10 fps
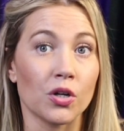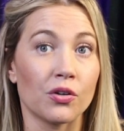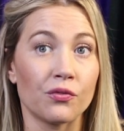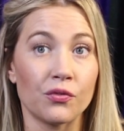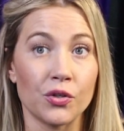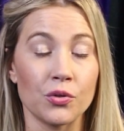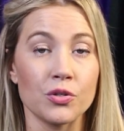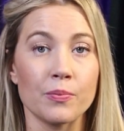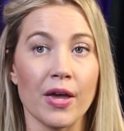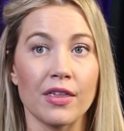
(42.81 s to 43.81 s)
or
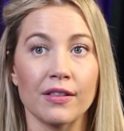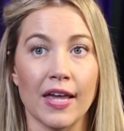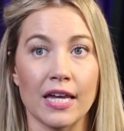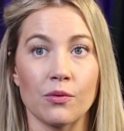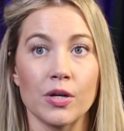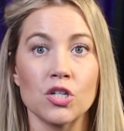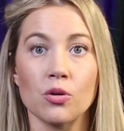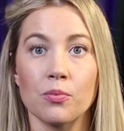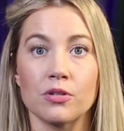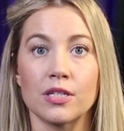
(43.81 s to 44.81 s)
confused by the language
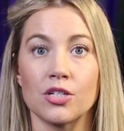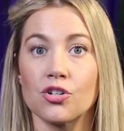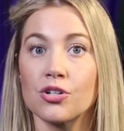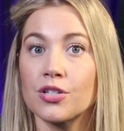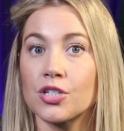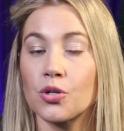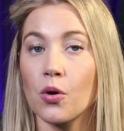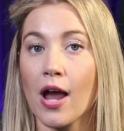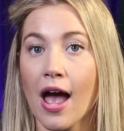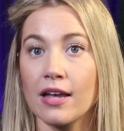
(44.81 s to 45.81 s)
or procedures that you
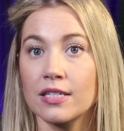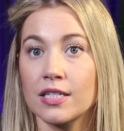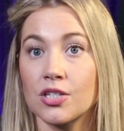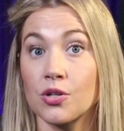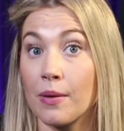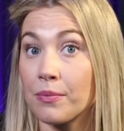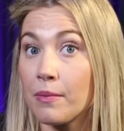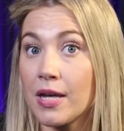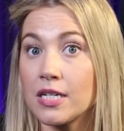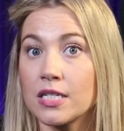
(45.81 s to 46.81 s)
were asked to
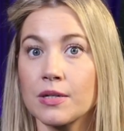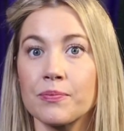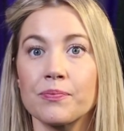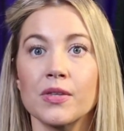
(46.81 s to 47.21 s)
implement?